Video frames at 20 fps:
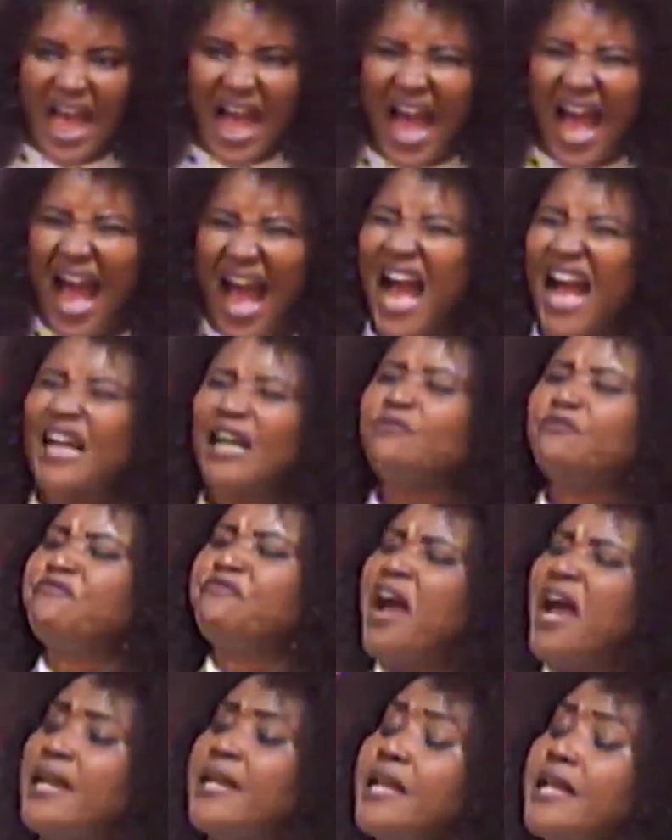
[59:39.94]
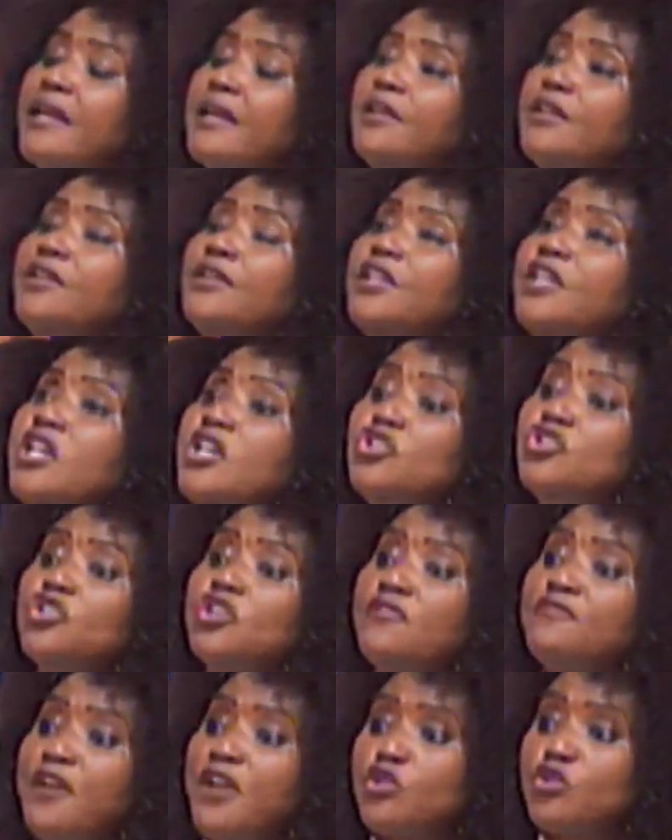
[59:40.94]
are very easy
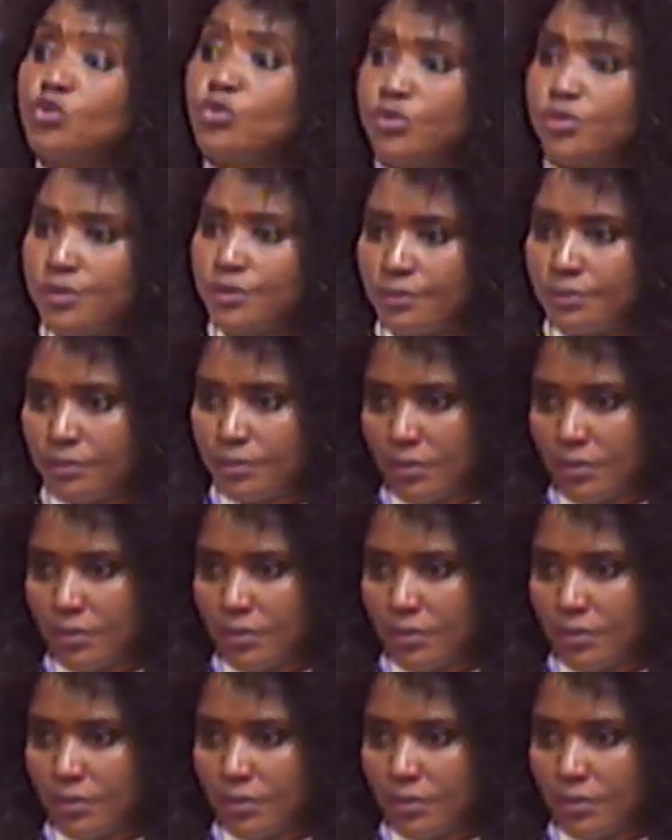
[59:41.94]
vessels